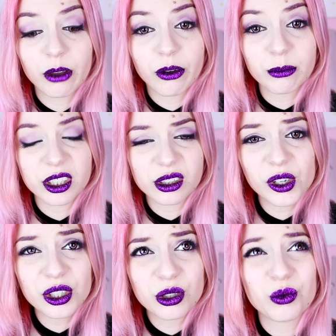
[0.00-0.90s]
If I'm just
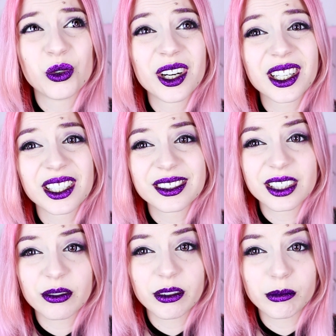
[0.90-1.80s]
going to work and
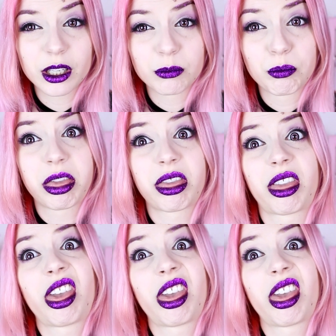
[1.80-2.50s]
stuff, I'm like, pfft.